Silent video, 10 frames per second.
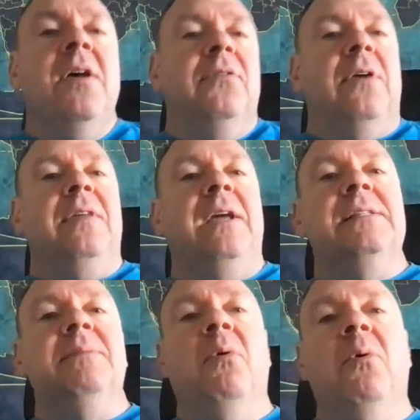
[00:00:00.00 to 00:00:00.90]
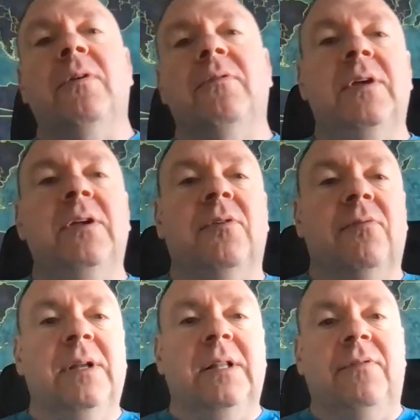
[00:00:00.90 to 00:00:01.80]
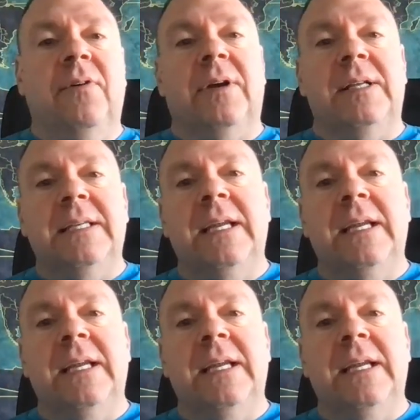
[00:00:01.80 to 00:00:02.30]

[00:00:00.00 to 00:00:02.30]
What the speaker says: So I think it's important for you to really focus